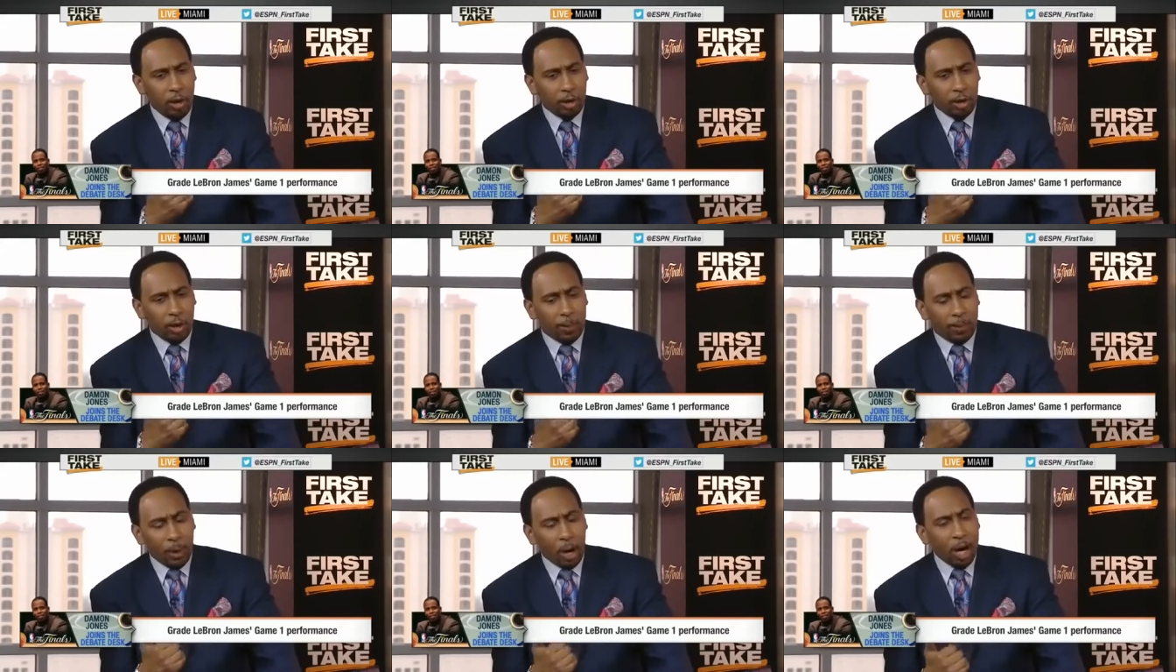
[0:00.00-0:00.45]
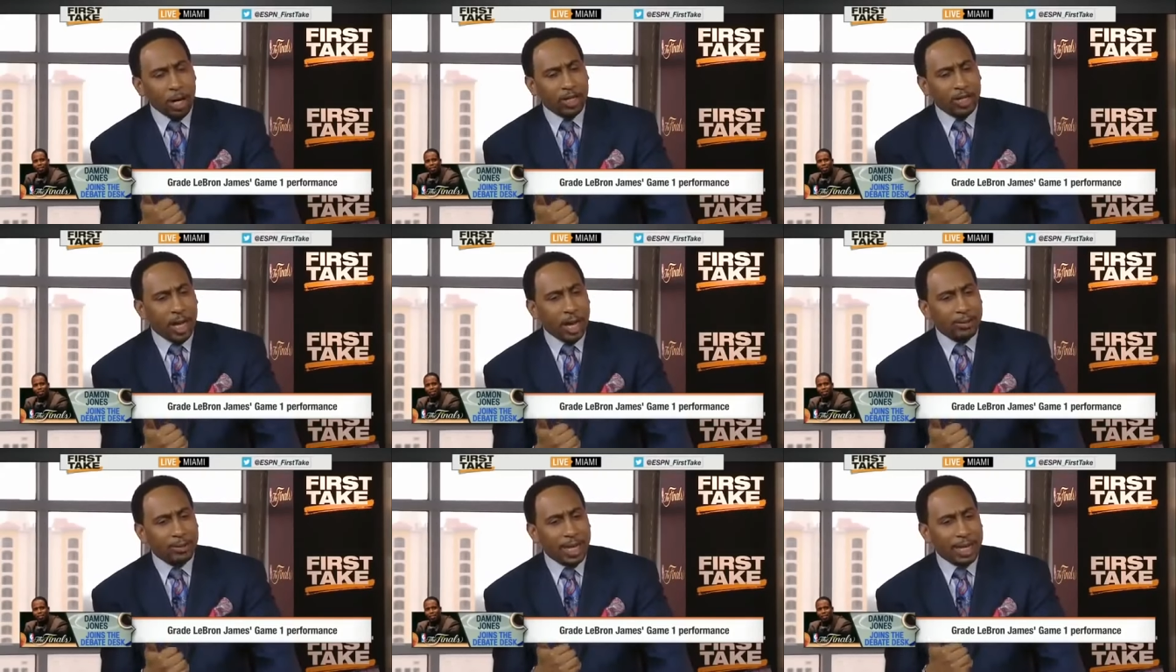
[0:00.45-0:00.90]
LeBron
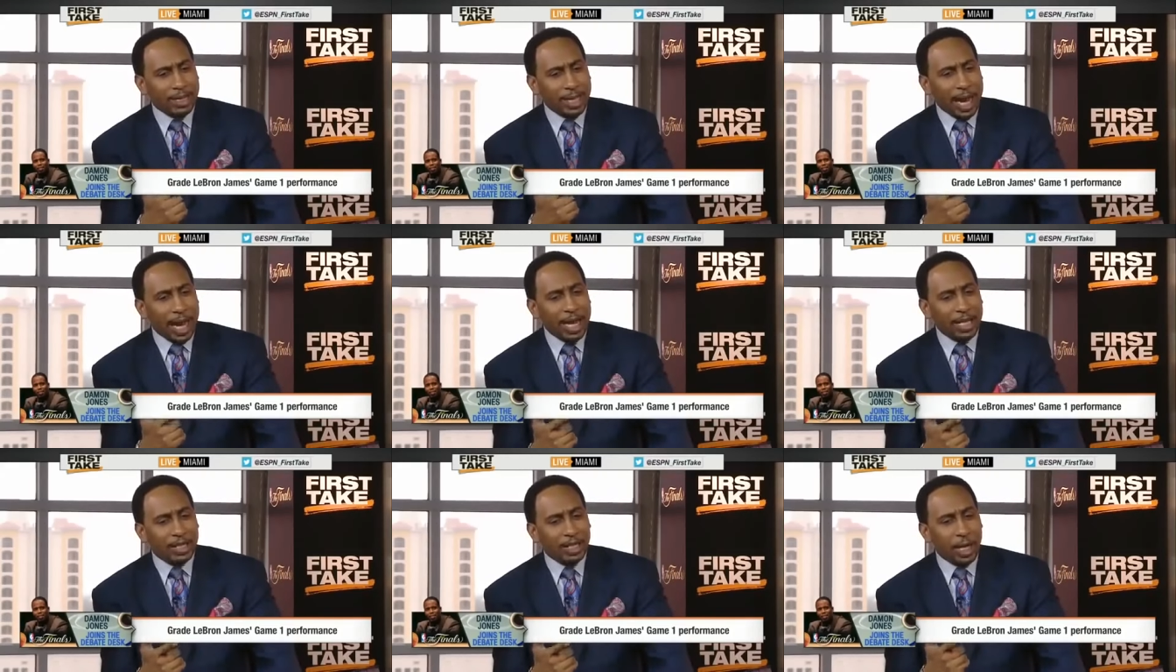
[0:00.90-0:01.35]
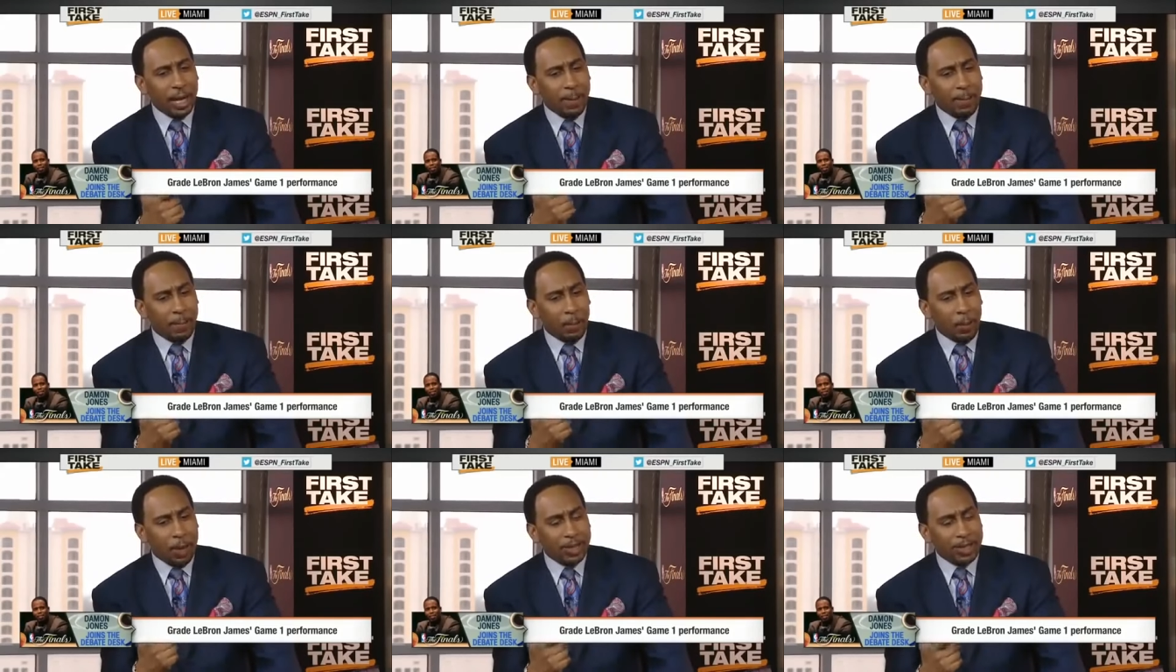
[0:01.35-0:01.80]
James has
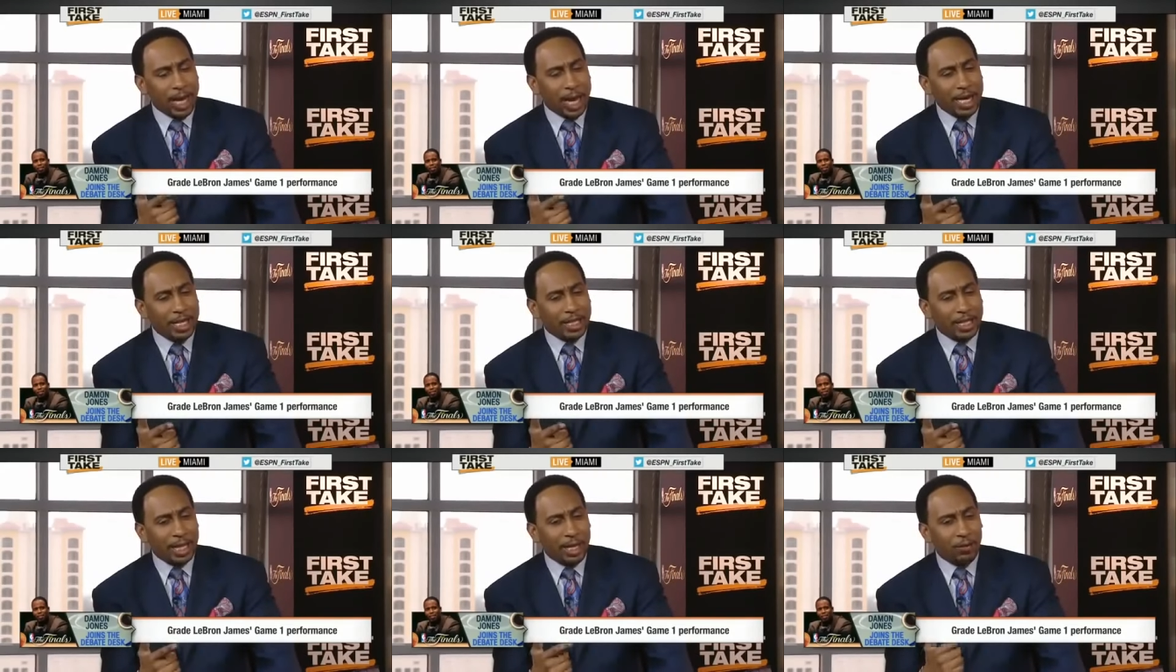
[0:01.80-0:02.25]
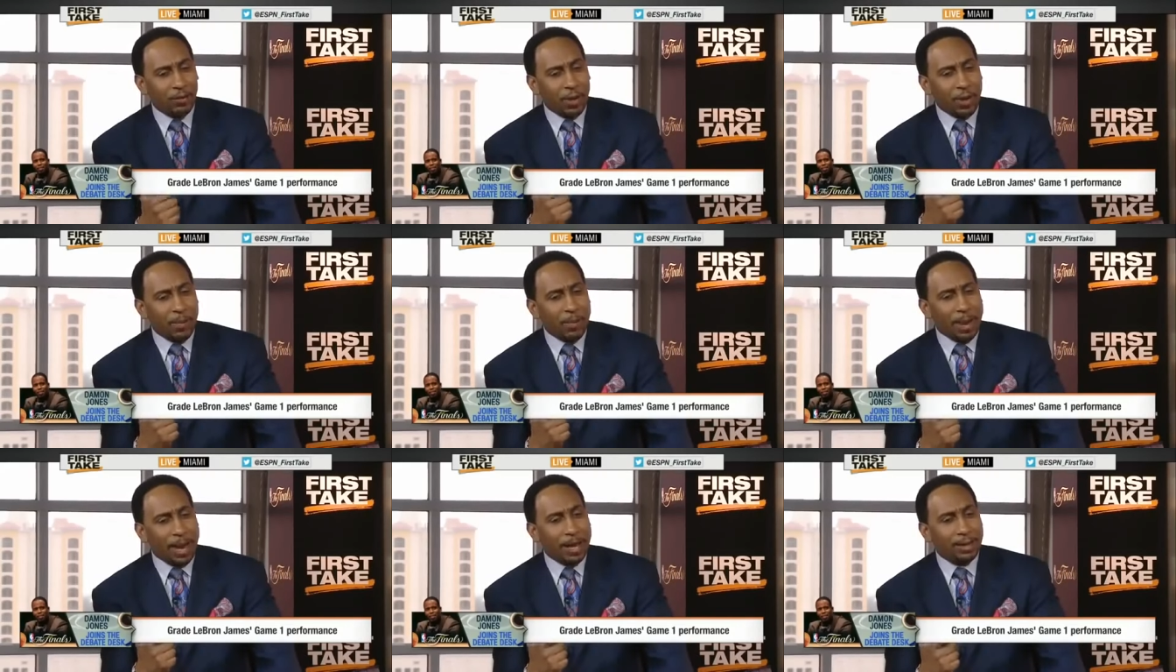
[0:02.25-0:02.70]
18 points, 18
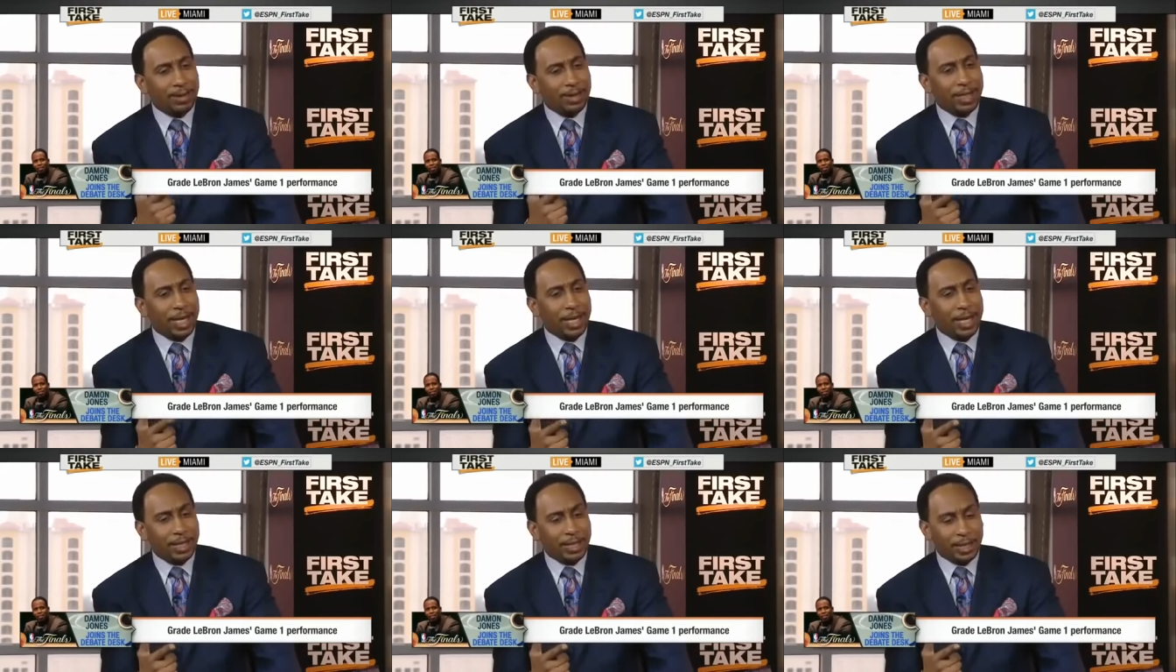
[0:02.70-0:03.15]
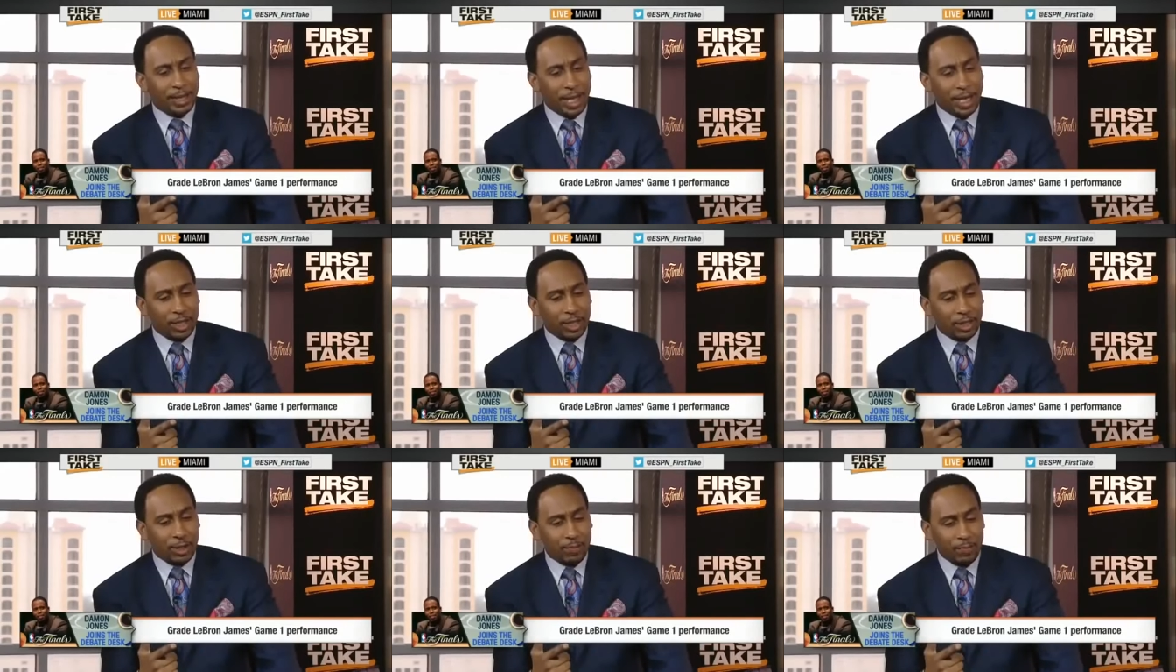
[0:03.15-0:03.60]
rebounds, 10
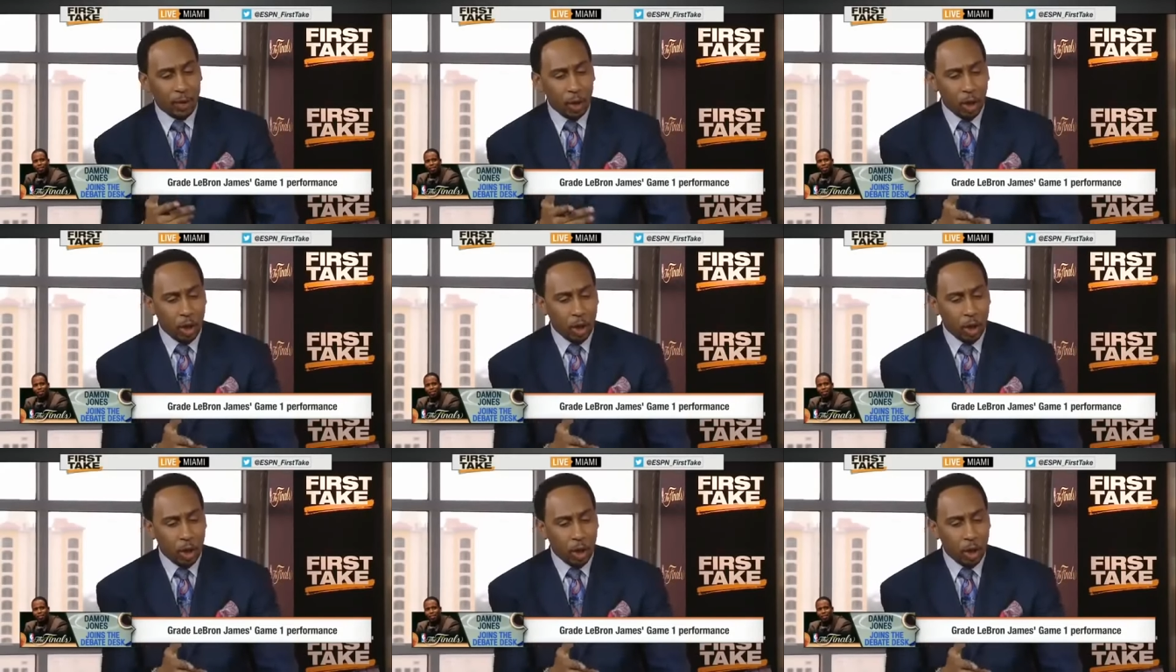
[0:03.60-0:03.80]
assists.